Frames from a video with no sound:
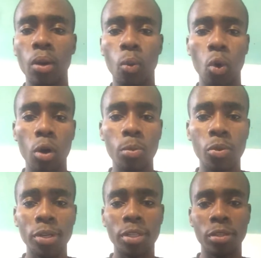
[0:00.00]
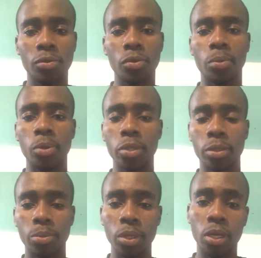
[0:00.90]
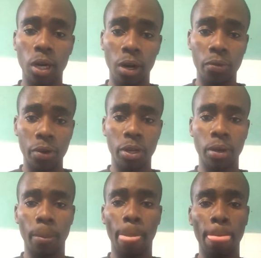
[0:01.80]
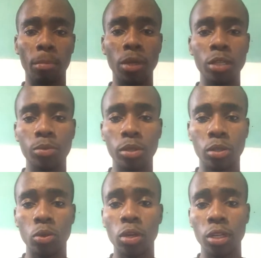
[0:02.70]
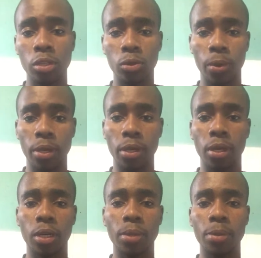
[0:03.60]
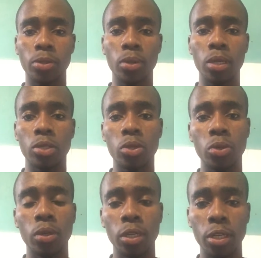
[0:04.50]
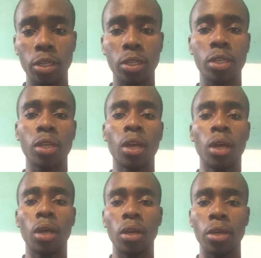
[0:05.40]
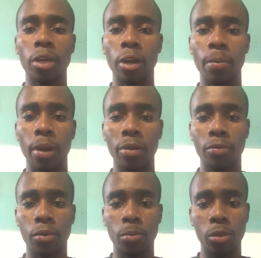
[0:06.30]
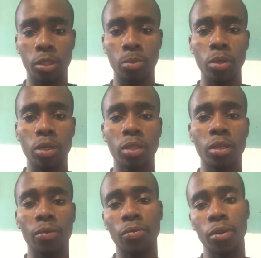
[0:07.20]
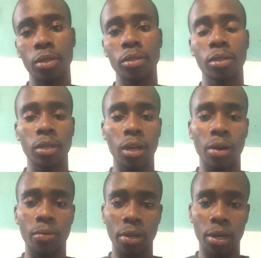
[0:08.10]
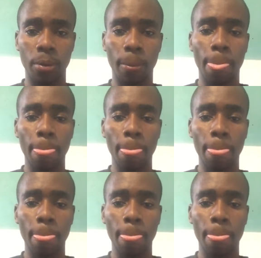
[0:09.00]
Warm greetings from Mozambique, Africa. My name is Lucas Nguyen. I'm a 22 years young man from Mozambique, Southern Africa.